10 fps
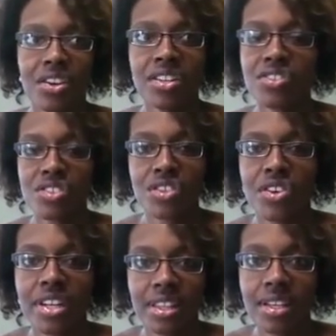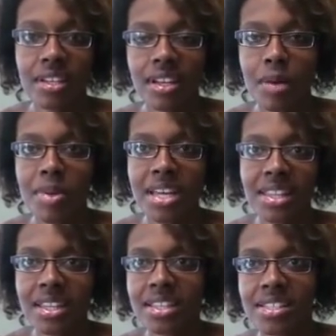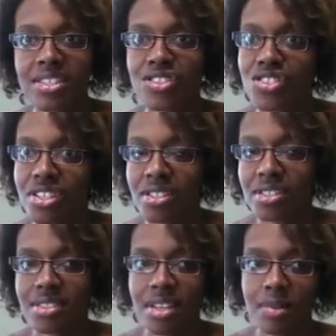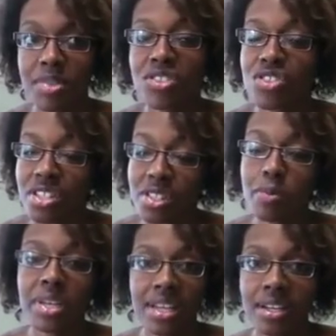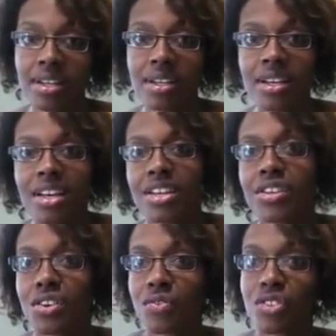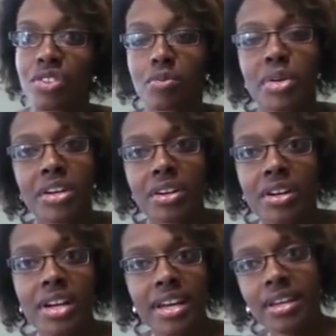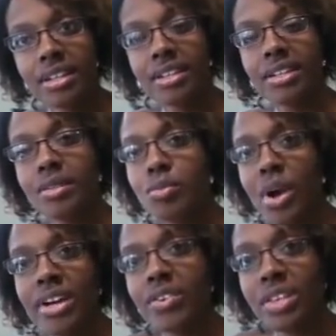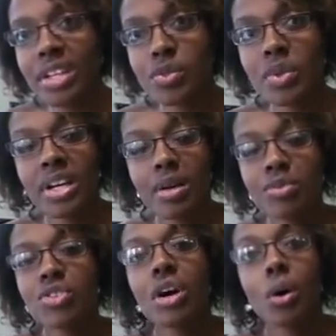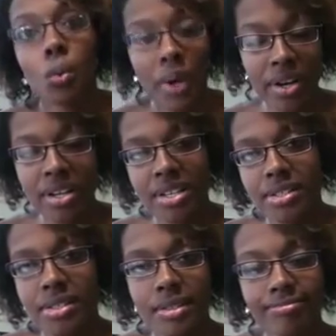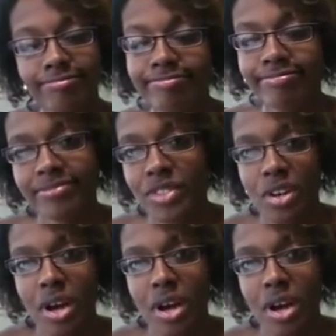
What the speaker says: it's just a great thing. I think this is just, it's just the beginning, for just bigger and brighter things when it comes to awareness. And,